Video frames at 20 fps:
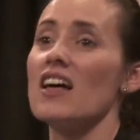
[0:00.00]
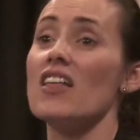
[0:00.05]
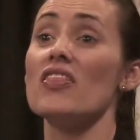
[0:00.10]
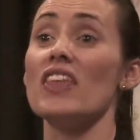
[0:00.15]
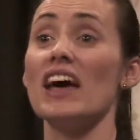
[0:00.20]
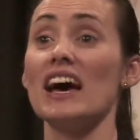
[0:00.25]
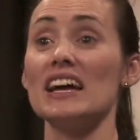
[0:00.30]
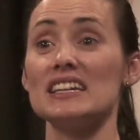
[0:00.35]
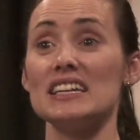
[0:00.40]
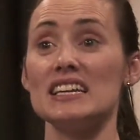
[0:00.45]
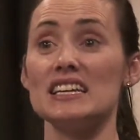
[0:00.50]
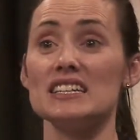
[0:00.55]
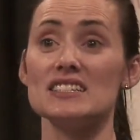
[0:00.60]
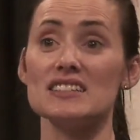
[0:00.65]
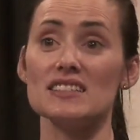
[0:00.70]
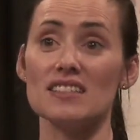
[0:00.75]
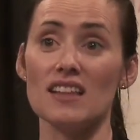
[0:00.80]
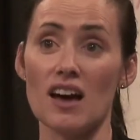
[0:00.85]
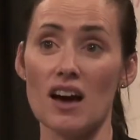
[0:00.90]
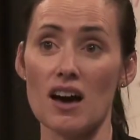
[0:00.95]
that
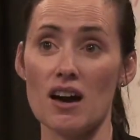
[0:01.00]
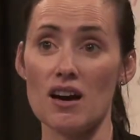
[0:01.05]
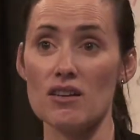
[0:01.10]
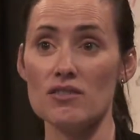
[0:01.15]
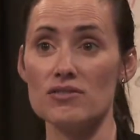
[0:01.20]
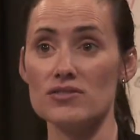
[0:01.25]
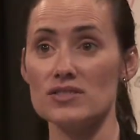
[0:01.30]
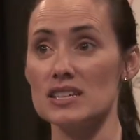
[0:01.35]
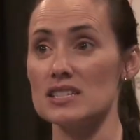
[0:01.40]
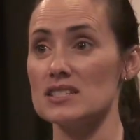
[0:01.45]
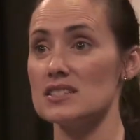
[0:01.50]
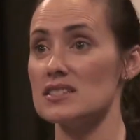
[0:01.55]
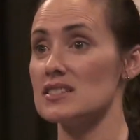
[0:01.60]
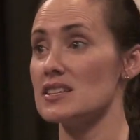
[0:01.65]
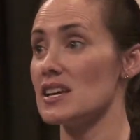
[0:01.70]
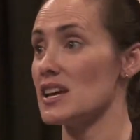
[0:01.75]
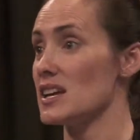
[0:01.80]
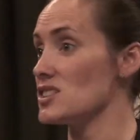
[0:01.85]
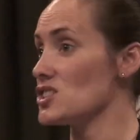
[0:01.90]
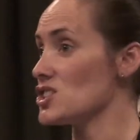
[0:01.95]
needs love, needs
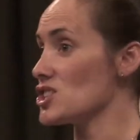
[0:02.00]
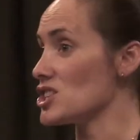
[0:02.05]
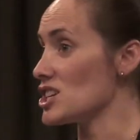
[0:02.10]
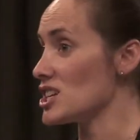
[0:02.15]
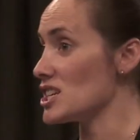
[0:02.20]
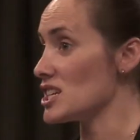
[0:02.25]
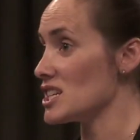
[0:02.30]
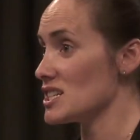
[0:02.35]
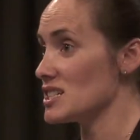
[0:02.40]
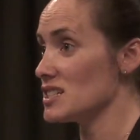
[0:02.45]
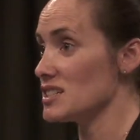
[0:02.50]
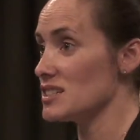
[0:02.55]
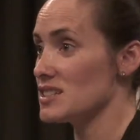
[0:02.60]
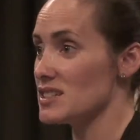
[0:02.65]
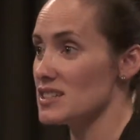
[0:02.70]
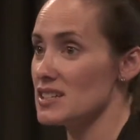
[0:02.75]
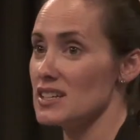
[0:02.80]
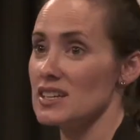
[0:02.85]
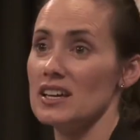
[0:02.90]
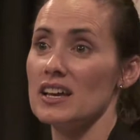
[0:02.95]
attention,
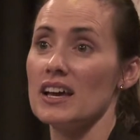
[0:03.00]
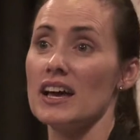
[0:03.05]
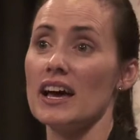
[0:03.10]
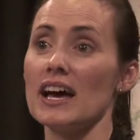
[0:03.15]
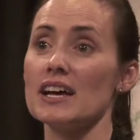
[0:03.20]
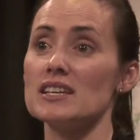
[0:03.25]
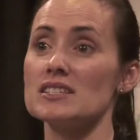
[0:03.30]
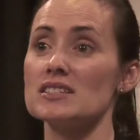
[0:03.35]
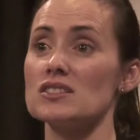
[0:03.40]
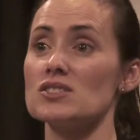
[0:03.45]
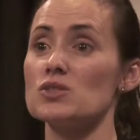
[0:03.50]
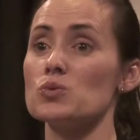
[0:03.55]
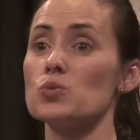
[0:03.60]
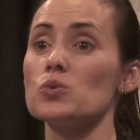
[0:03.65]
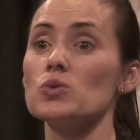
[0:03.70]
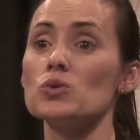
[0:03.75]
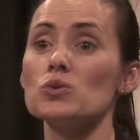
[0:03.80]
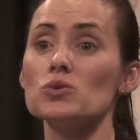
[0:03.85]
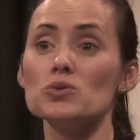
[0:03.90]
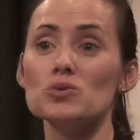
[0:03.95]
has its
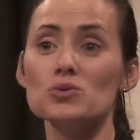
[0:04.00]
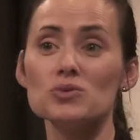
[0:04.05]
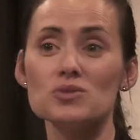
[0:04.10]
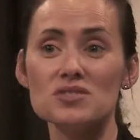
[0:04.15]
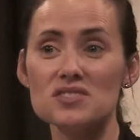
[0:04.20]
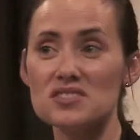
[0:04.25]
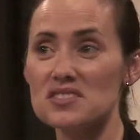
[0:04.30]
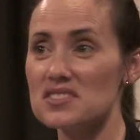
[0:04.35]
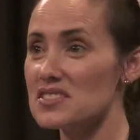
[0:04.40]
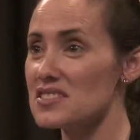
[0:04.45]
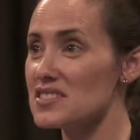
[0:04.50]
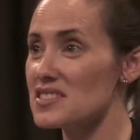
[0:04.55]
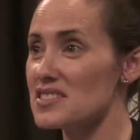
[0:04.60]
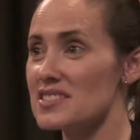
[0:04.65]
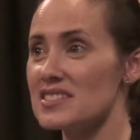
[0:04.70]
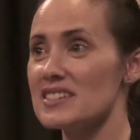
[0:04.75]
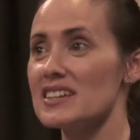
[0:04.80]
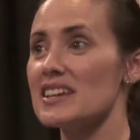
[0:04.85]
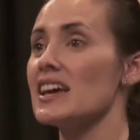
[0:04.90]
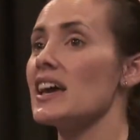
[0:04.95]
wounds.
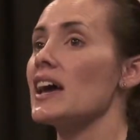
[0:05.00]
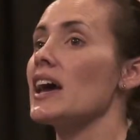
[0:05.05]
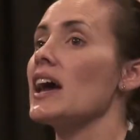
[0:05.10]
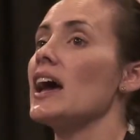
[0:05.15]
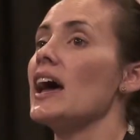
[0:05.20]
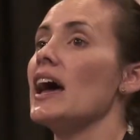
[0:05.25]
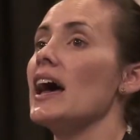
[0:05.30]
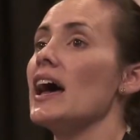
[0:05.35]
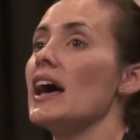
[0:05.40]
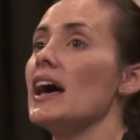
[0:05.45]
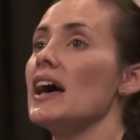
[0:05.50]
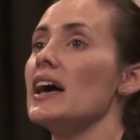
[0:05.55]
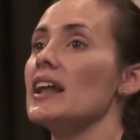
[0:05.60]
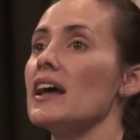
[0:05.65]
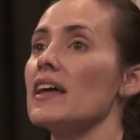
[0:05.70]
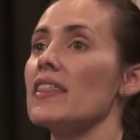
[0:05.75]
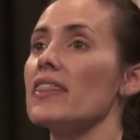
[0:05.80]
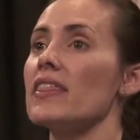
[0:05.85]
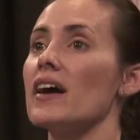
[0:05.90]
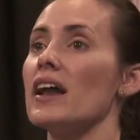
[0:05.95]
And
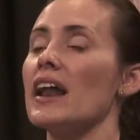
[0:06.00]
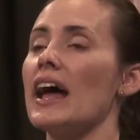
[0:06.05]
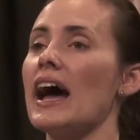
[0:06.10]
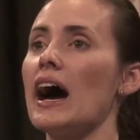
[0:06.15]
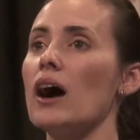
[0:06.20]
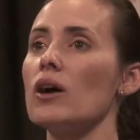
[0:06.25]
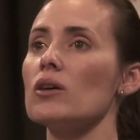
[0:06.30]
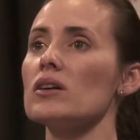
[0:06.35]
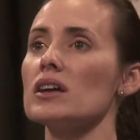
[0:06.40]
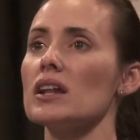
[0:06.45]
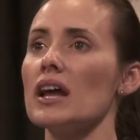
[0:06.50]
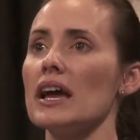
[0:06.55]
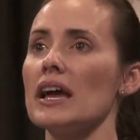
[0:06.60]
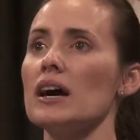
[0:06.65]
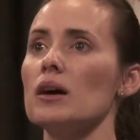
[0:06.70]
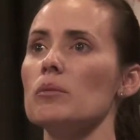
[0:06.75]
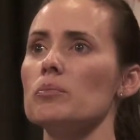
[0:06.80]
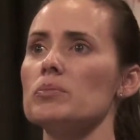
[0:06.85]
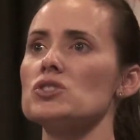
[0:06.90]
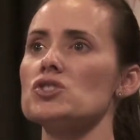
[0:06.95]
I thought, how can I
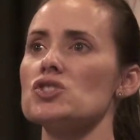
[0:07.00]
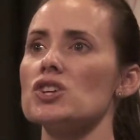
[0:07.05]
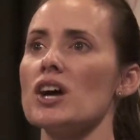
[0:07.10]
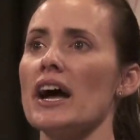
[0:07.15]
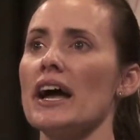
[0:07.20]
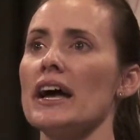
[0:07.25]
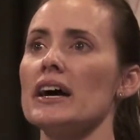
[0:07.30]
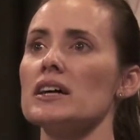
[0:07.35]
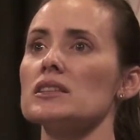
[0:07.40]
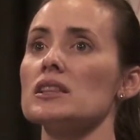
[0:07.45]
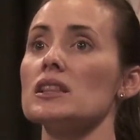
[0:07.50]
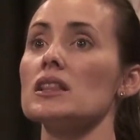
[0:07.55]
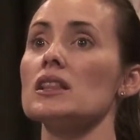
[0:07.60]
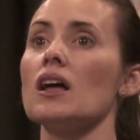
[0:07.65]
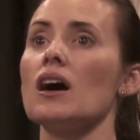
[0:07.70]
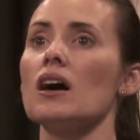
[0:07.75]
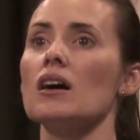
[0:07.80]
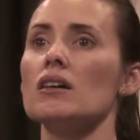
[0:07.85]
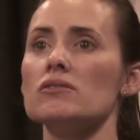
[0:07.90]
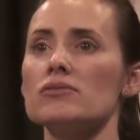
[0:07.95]
help a child
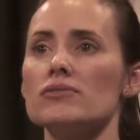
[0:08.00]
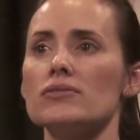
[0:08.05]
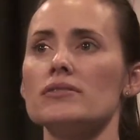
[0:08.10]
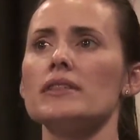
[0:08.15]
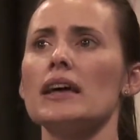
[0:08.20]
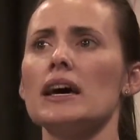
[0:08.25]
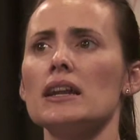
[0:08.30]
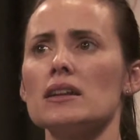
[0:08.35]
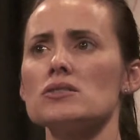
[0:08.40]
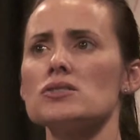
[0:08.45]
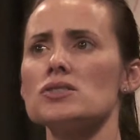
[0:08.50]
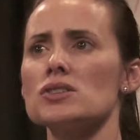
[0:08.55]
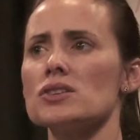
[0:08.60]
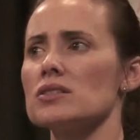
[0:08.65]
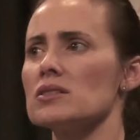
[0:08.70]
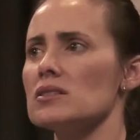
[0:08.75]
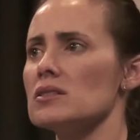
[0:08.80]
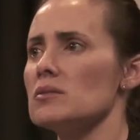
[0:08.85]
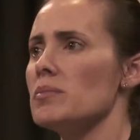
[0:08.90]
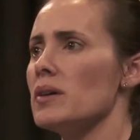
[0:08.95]
love that
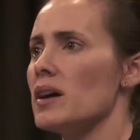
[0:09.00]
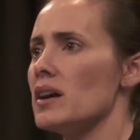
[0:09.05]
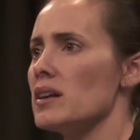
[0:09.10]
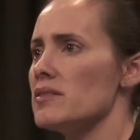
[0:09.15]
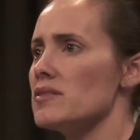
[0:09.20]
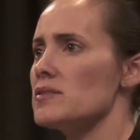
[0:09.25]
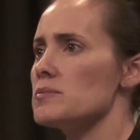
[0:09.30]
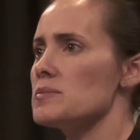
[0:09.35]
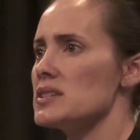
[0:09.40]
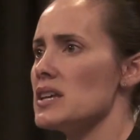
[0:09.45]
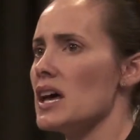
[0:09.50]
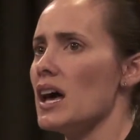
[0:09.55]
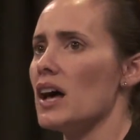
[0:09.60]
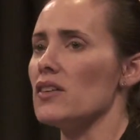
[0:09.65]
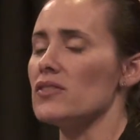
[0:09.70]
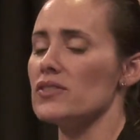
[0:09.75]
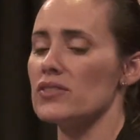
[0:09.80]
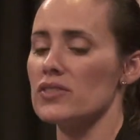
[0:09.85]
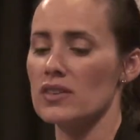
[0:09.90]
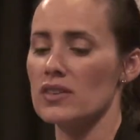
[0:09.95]
internal part of themselves?